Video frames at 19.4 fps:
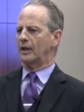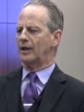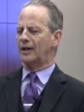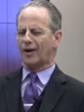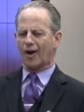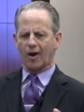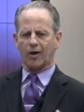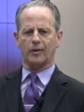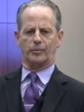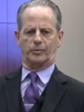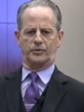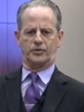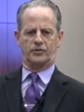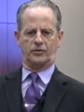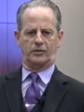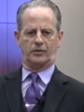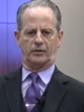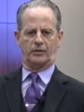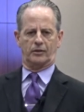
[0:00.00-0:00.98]

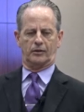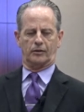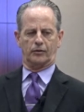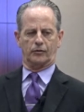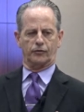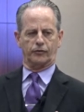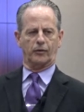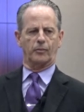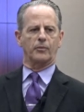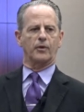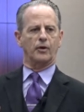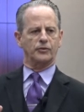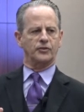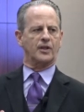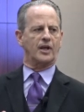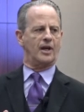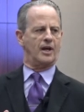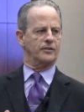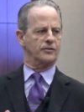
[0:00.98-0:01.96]
comes from those
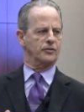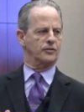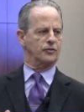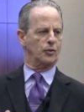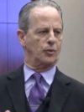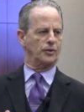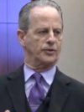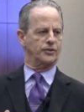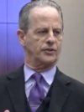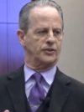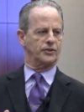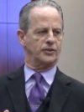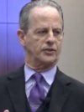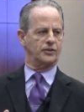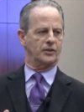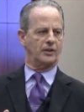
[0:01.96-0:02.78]
kinds of sources.